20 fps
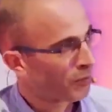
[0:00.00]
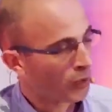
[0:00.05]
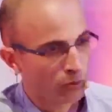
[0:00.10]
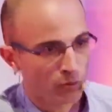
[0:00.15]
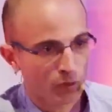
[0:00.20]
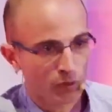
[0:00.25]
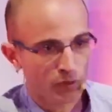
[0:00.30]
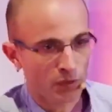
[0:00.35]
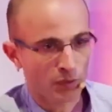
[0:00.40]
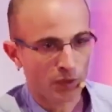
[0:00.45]

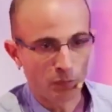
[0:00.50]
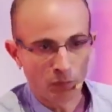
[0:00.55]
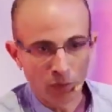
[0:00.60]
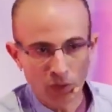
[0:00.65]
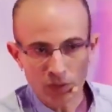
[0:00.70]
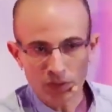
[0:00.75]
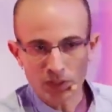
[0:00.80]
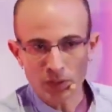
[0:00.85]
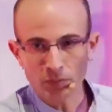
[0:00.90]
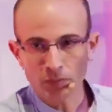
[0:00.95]
focus on the
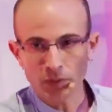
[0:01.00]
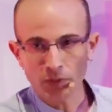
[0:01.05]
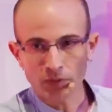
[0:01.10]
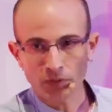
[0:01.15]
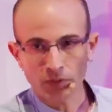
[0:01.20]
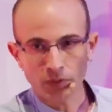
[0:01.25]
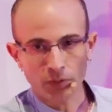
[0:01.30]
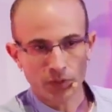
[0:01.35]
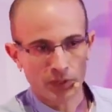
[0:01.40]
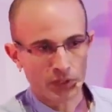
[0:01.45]
most
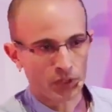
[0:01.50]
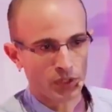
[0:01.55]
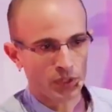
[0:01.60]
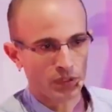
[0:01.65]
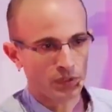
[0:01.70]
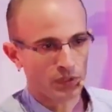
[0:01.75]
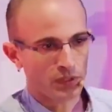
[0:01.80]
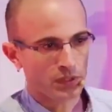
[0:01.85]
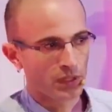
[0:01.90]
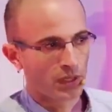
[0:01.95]
important
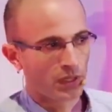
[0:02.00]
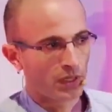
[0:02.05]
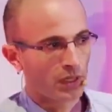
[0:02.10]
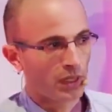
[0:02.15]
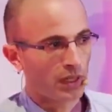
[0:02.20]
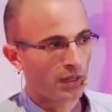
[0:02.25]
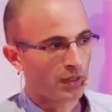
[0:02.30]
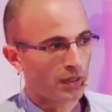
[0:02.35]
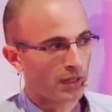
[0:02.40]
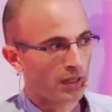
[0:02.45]
questions
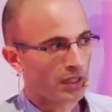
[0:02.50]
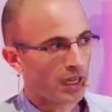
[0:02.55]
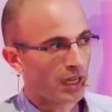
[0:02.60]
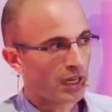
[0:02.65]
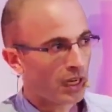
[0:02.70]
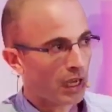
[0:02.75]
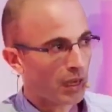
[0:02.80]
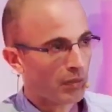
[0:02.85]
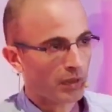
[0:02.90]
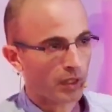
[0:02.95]
and then
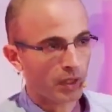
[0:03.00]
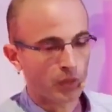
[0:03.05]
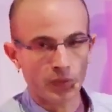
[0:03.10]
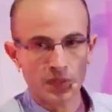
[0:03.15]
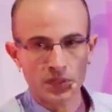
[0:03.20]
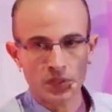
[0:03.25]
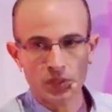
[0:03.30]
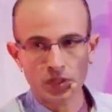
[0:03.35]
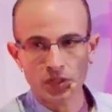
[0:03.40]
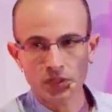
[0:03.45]
allow the
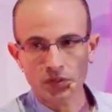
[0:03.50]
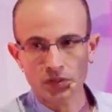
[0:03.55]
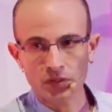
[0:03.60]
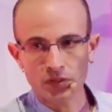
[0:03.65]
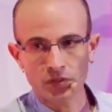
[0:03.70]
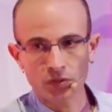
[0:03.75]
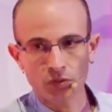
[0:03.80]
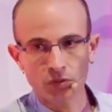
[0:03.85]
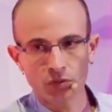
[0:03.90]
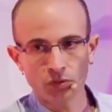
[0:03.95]

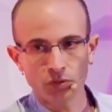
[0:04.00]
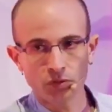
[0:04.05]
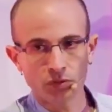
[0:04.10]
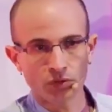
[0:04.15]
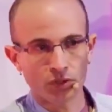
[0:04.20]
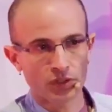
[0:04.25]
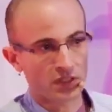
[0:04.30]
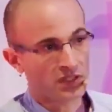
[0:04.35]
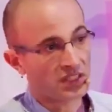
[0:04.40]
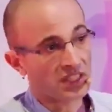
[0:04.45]
questions
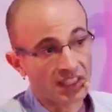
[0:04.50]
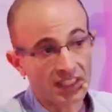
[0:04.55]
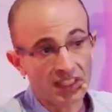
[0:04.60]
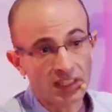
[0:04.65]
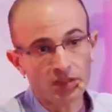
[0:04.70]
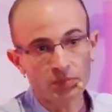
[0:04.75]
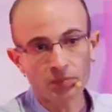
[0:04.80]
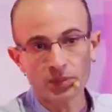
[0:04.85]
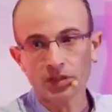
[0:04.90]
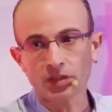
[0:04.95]
to just
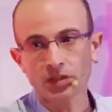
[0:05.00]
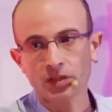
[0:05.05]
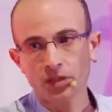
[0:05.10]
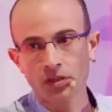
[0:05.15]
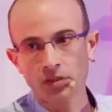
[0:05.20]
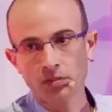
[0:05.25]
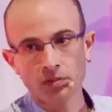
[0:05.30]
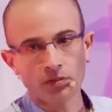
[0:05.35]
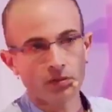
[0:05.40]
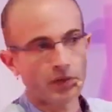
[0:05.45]
lead me
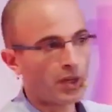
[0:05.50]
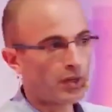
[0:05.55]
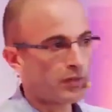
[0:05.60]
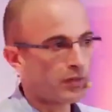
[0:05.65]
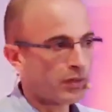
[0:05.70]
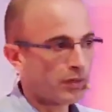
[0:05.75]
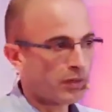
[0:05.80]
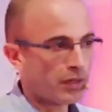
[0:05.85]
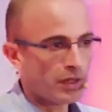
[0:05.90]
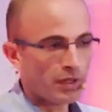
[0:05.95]

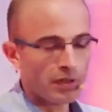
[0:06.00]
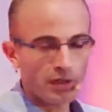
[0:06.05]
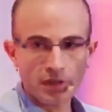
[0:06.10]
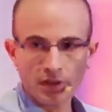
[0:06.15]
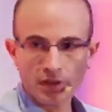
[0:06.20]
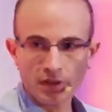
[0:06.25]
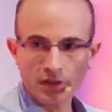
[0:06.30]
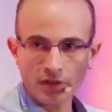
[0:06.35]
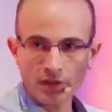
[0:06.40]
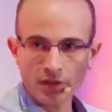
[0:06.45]
wherever
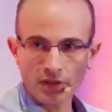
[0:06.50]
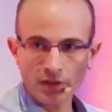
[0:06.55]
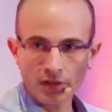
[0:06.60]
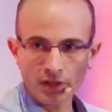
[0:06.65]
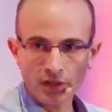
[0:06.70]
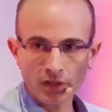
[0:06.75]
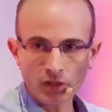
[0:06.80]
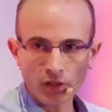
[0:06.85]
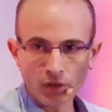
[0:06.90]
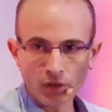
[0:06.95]
they